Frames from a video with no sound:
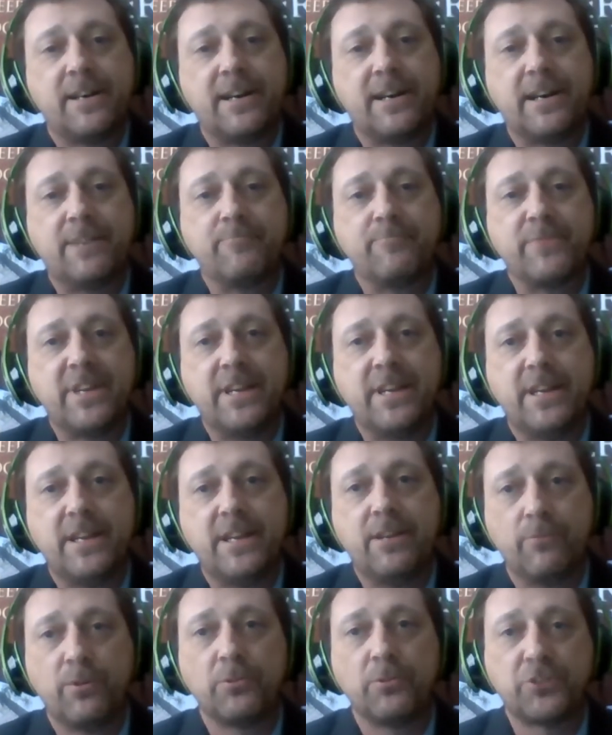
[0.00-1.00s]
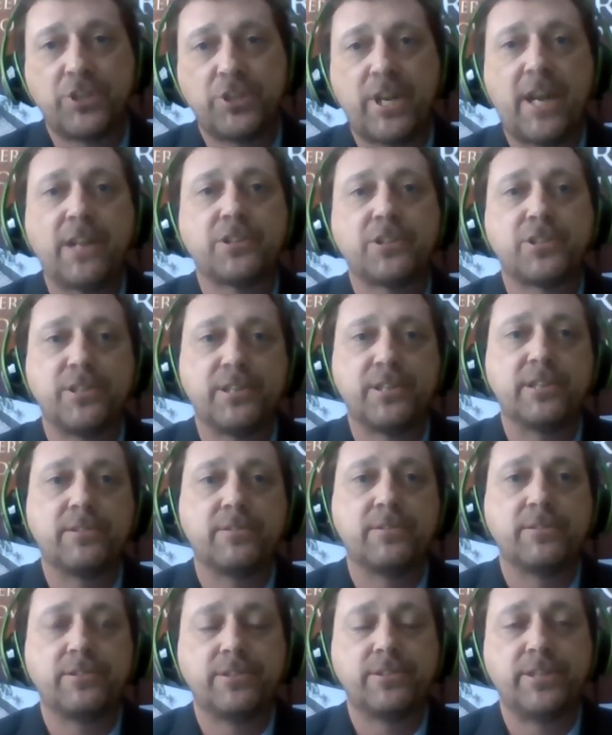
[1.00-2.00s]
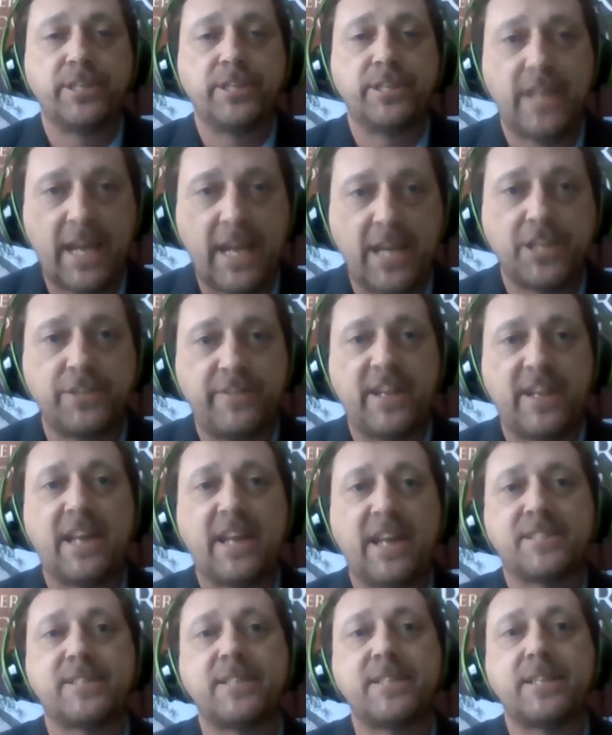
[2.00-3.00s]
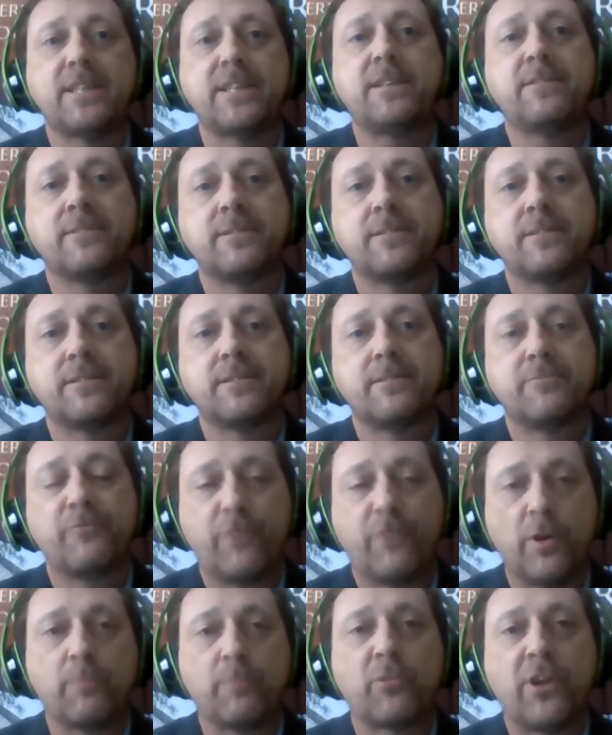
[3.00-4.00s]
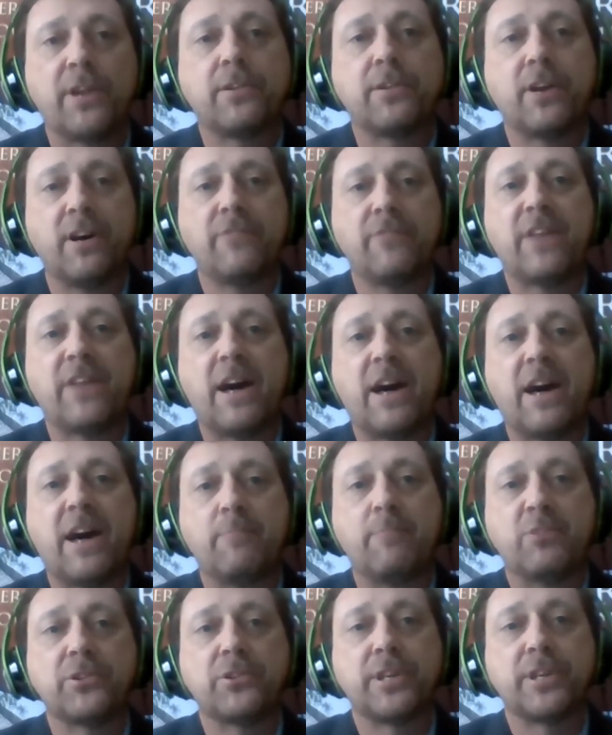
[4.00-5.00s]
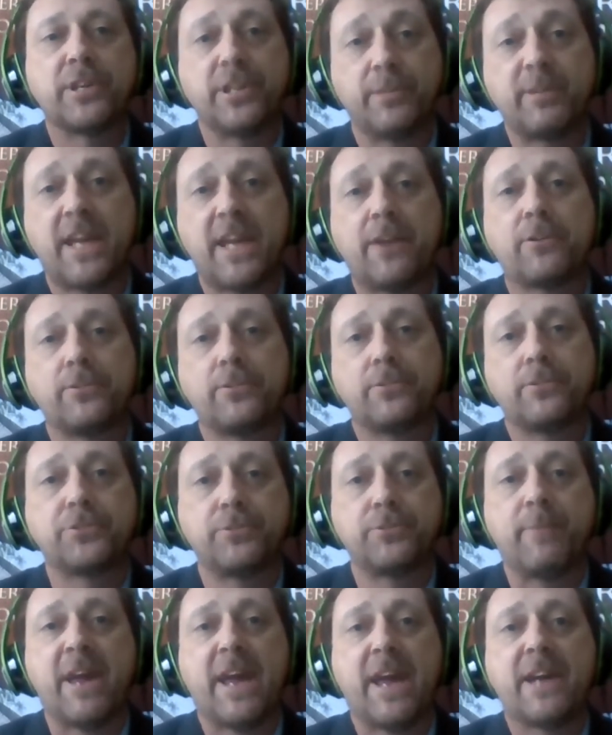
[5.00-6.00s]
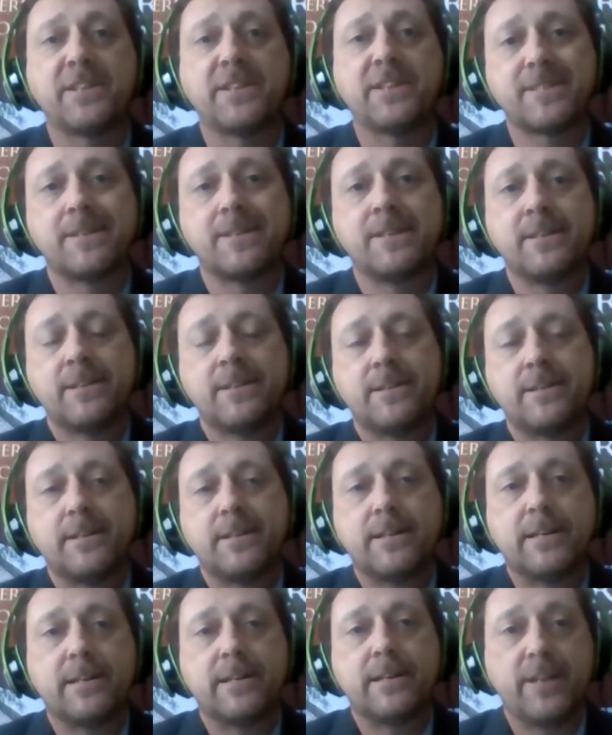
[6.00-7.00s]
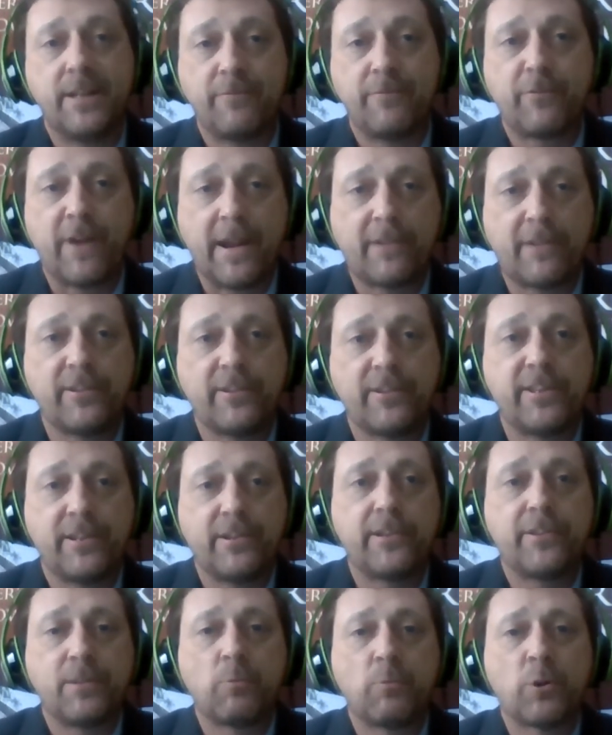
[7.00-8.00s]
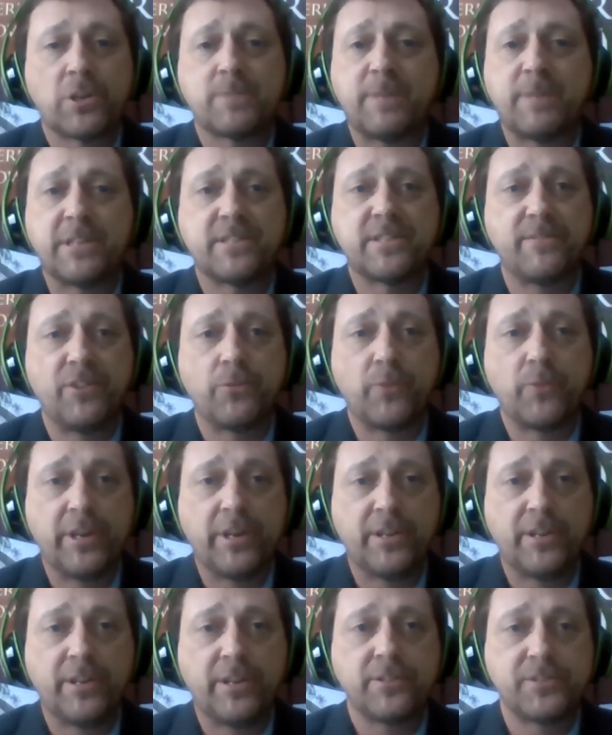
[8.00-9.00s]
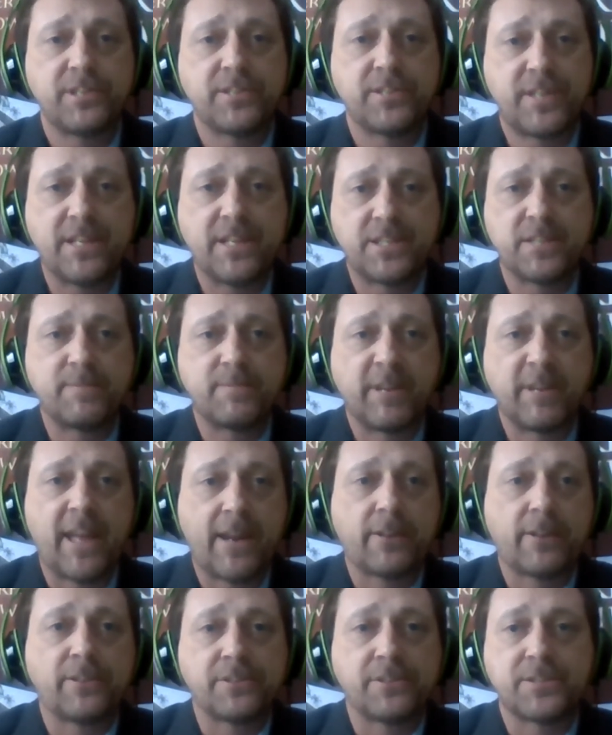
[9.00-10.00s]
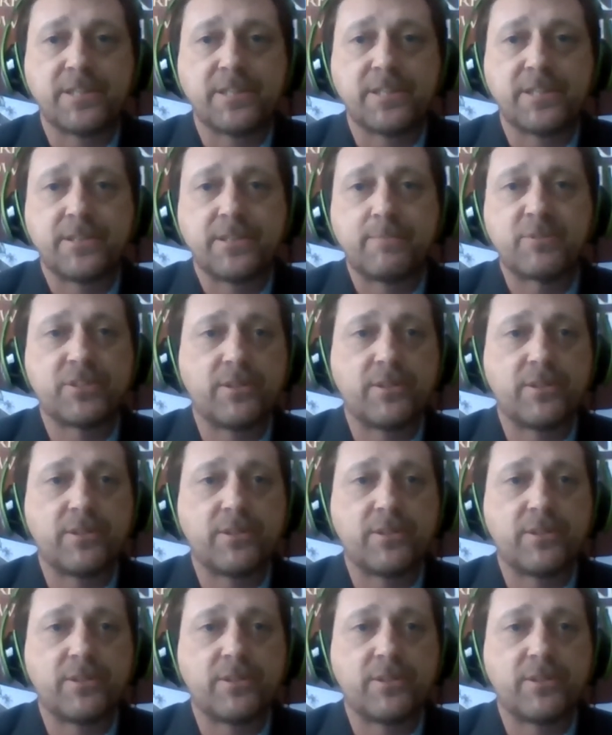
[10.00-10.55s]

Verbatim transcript: Um, it, it, will change the, the HVAC footprint of that building and the mechanical demands. Uh, and frankly, the only thing more expensive than windows these days is mechanical systems.